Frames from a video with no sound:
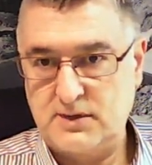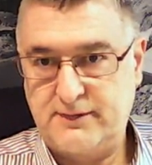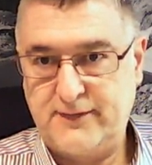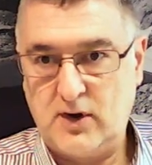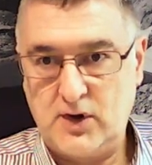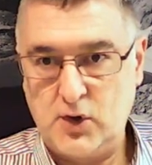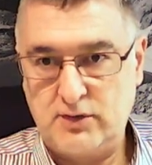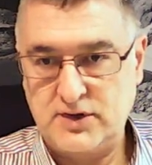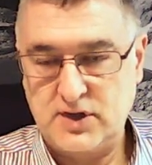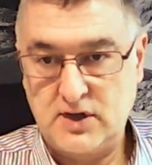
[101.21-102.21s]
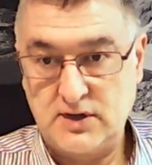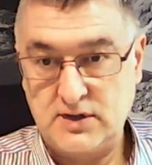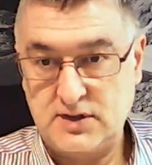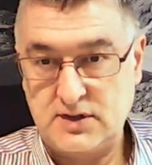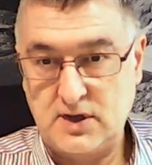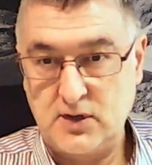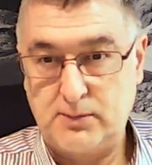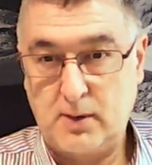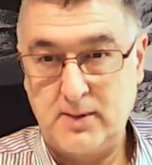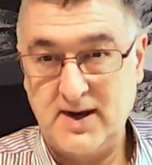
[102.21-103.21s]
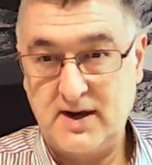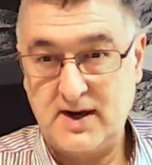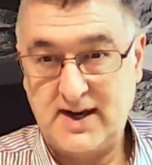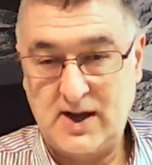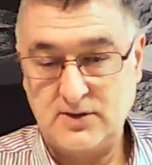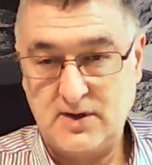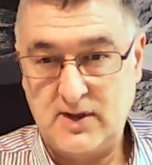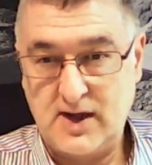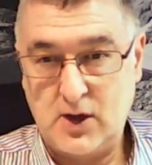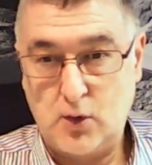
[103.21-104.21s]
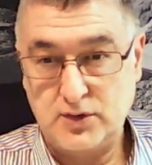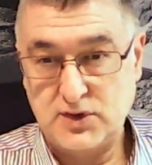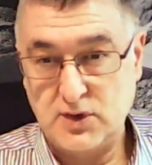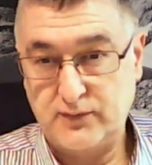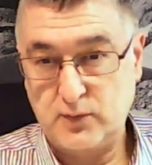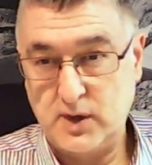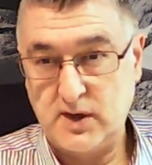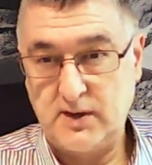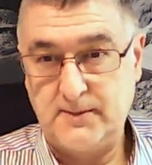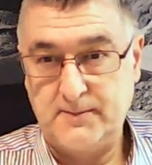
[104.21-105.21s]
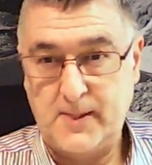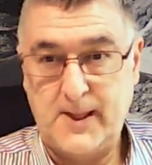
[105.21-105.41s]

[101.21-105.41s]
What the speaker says: to file your returns, so you'll probably need an accountant there, or software.